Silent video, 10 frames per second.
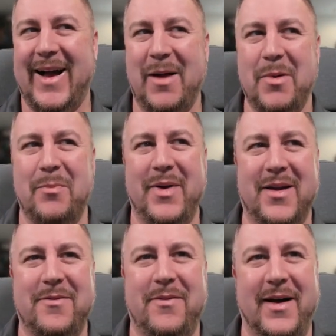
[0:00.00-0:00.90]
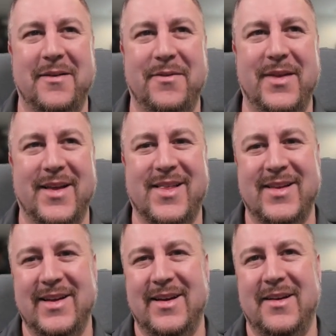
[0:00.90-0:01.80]
I'm a big fan of this.
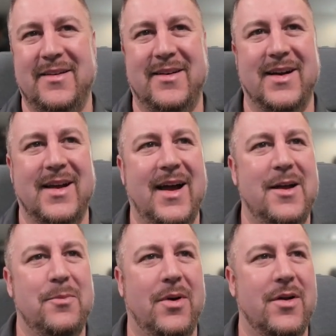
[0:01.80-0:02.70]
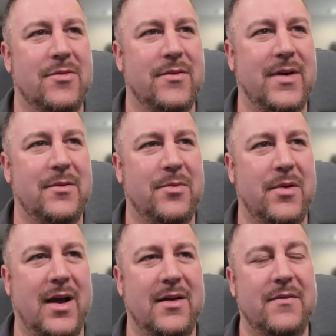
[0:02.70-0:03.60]
Like 8 points for
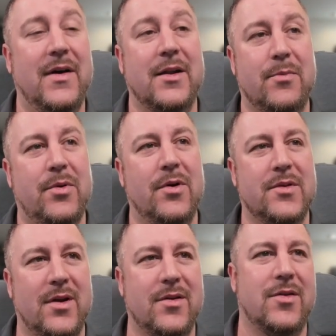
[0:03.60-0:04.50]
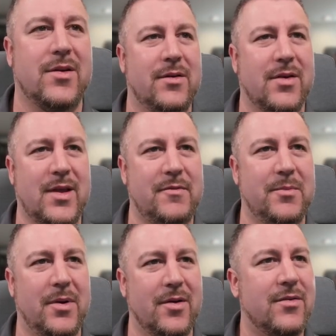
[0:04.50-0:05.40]
advanced protons got
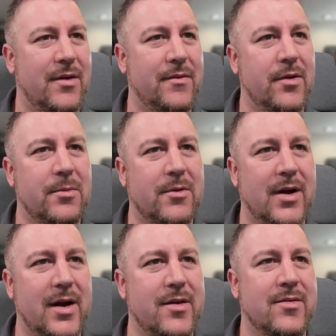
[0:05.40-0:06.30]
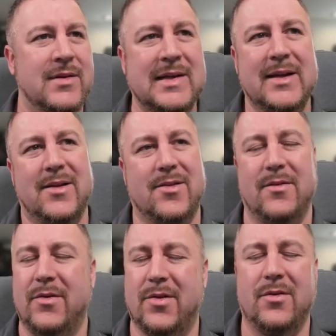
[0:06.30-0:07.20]
7 points left for upgrades.
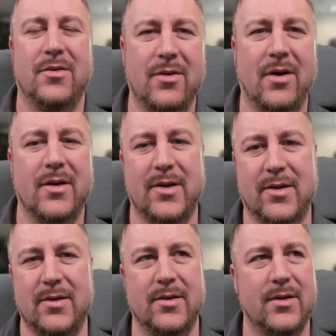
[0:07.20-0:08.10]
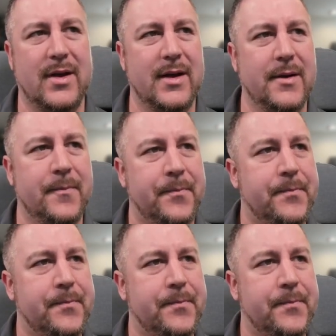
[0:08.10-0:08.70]
So there's a lot you can do here.